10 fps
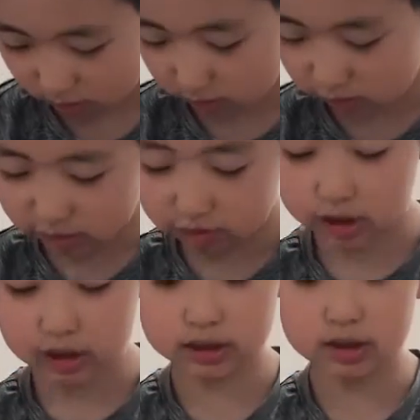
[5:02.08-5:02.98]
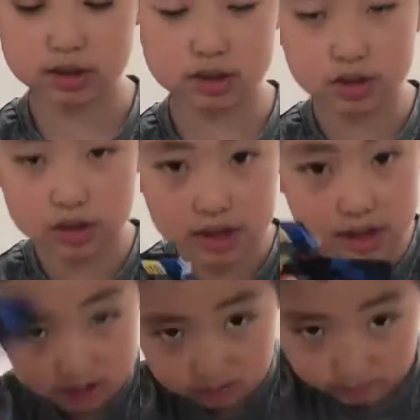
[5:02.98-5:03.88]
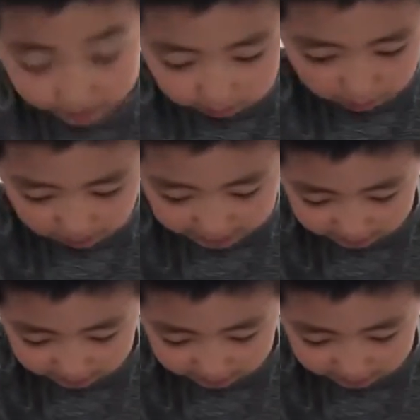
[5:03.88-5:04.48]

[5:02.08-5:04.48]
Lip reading: When you touch it, it's very weak.